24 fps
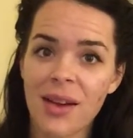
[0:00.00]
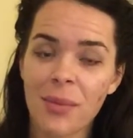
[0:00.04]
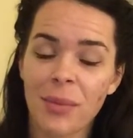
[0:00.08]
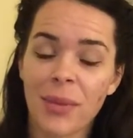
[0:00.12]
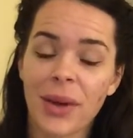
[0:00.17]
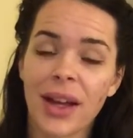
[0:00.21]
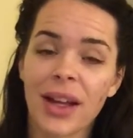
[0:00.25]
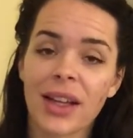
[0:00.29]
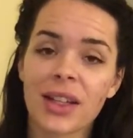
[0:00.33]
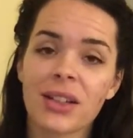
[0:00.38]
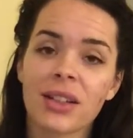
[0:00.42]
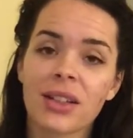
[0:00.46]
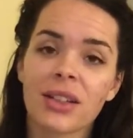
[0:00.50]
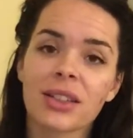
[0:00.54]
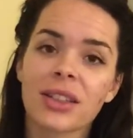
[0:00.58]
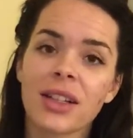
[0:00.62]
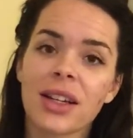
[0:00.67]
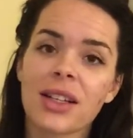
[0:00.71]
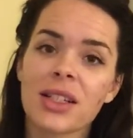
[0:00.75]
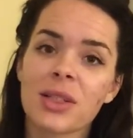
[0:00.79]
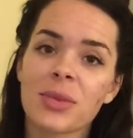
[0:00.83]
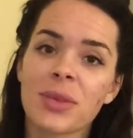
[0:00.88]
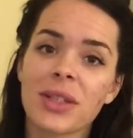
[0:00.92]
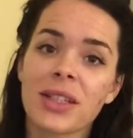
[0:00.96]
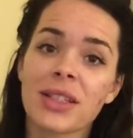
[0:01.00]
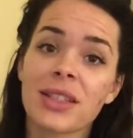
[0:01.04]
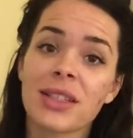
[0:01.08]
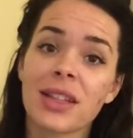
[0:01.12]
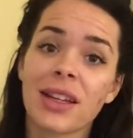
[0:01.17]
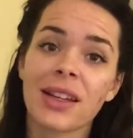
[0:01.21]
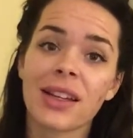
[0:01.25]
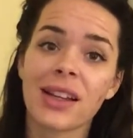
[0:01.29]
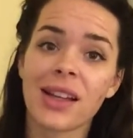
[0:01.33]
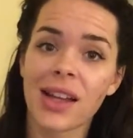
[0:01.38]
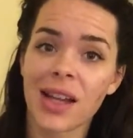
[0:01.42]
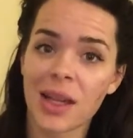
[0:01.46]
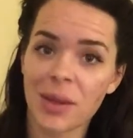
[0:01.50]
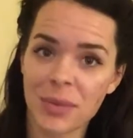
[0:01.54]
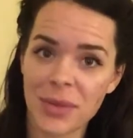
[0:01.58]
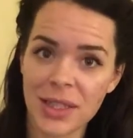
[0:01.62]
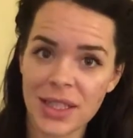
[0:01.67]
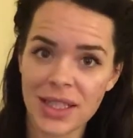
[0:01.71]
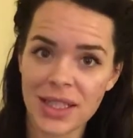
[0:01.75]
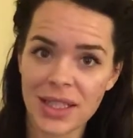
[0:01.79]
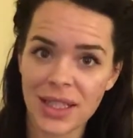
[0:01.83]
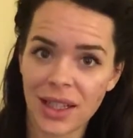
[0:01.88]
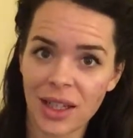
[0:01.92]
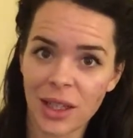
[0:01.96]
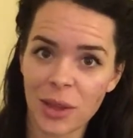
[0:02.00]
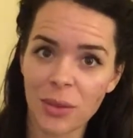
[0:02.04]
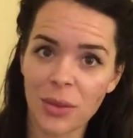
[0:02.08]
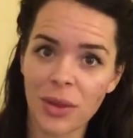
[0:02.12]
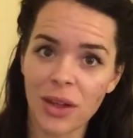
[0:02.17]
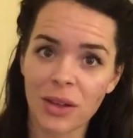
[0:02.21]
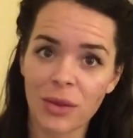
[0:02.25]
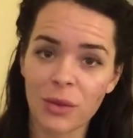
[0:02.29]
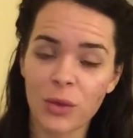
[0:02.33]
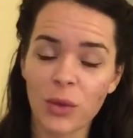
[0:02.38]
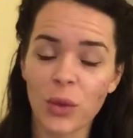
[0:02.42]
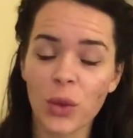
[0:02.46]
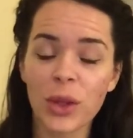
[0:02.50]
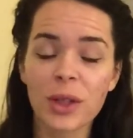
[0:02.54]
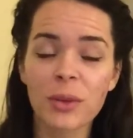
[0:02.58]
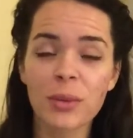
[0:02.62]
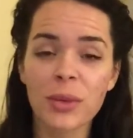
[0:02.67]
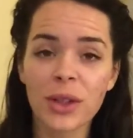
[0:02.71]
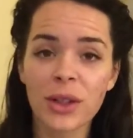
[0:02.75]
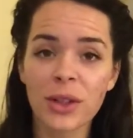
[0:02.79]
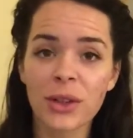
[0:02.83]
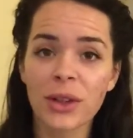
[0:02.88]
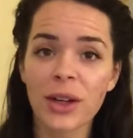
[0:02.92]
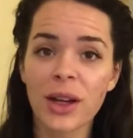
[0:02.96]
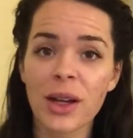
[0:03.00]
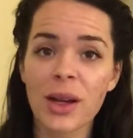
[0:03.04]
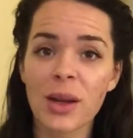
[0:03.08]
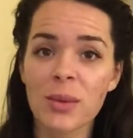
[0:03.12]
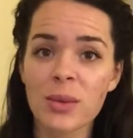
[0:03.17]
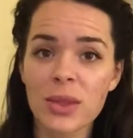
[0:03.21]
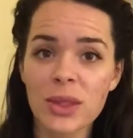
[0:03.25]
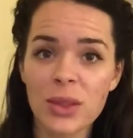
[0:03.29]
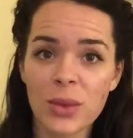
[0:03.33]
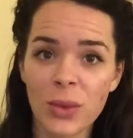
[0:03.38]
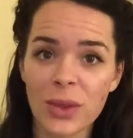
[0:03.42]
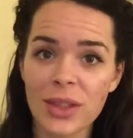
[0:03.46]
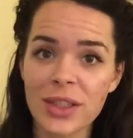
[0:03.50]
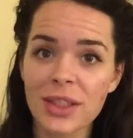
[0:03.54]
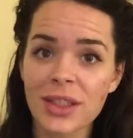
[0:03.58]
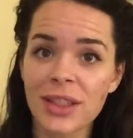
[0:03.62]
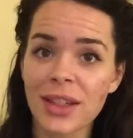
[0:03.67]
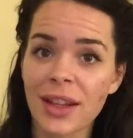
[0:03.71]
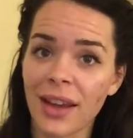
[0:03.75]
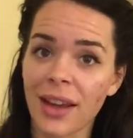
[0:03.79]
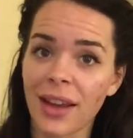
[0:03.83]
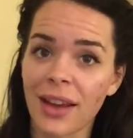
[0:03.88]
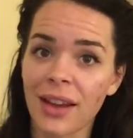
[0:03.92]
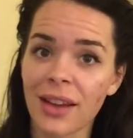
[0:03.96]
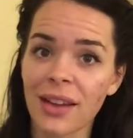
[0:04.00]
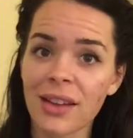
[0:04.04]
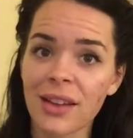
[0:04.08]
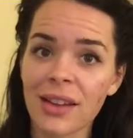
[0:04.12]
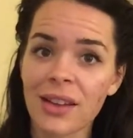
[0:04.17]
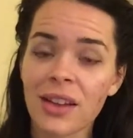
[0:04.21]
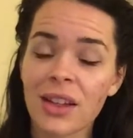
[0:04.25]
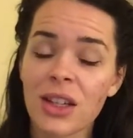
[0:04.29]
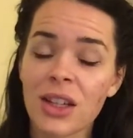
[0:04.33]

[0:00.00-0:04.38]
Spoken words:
My doctor has me taking amnestine at 40 milligrams once a day.